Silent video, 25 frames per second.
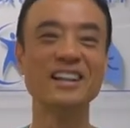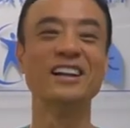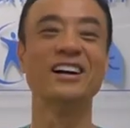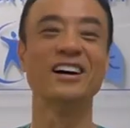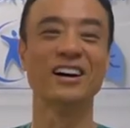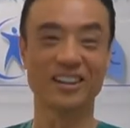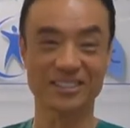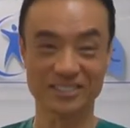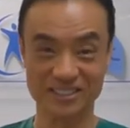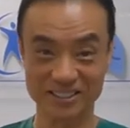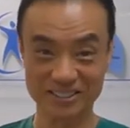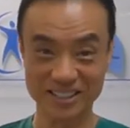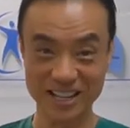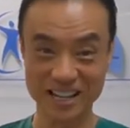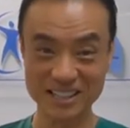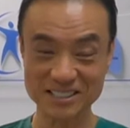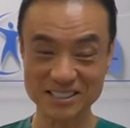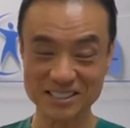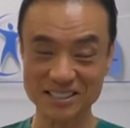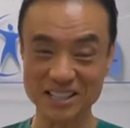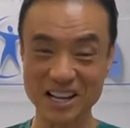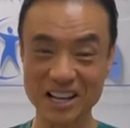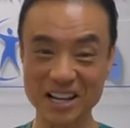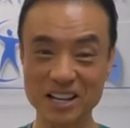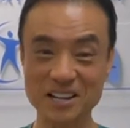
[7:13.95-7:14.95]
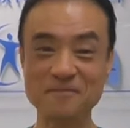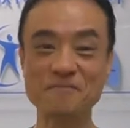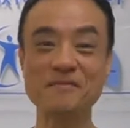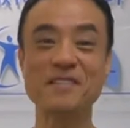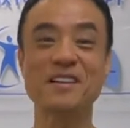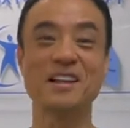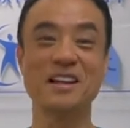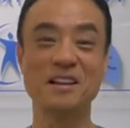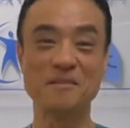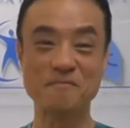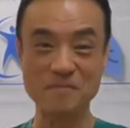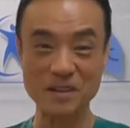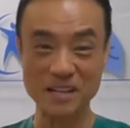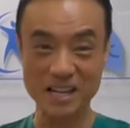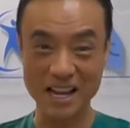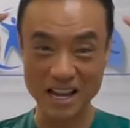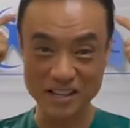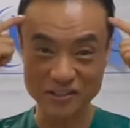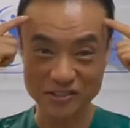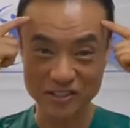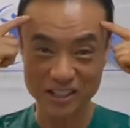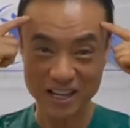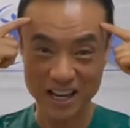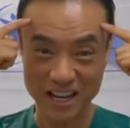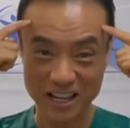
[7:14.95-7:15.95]
Until next time, be
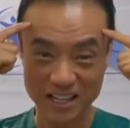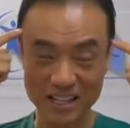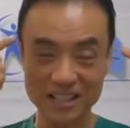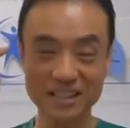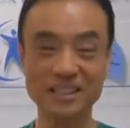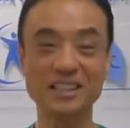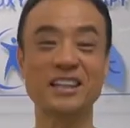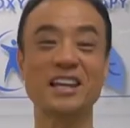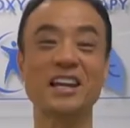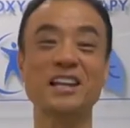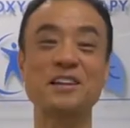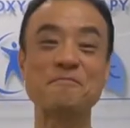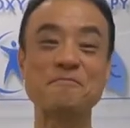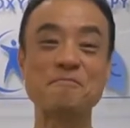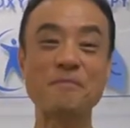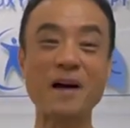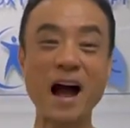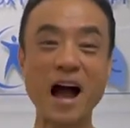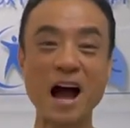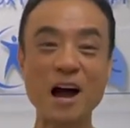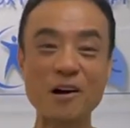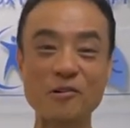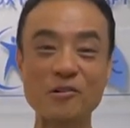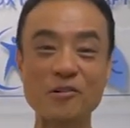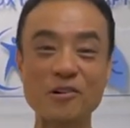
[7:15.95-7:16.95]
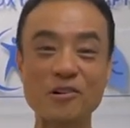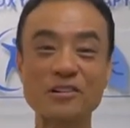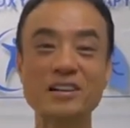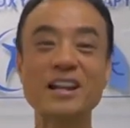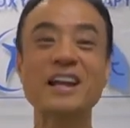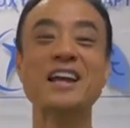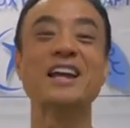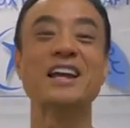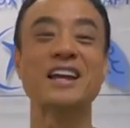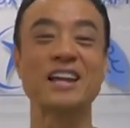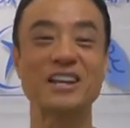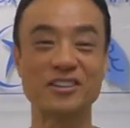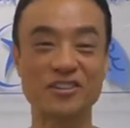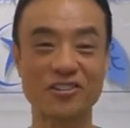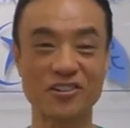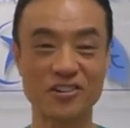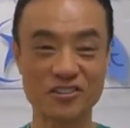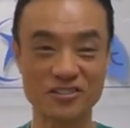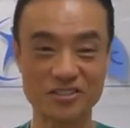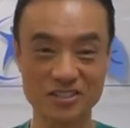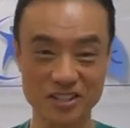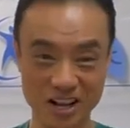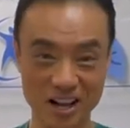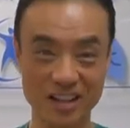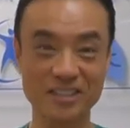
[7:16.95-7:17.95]
educated, get empowered, encourage
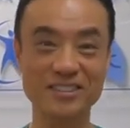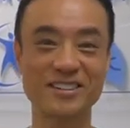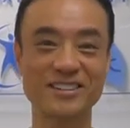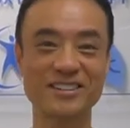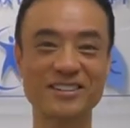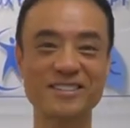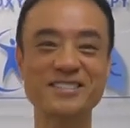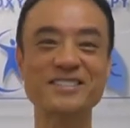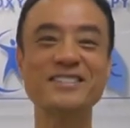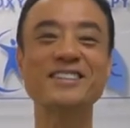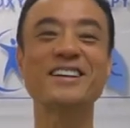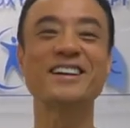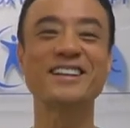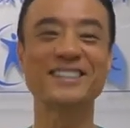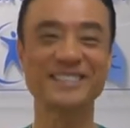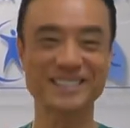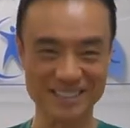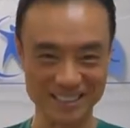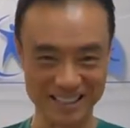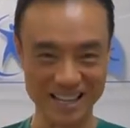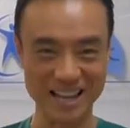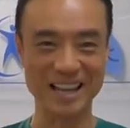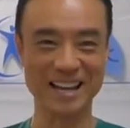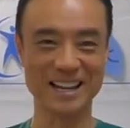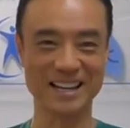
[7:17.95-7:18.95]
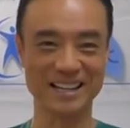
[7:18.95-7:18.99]
others today.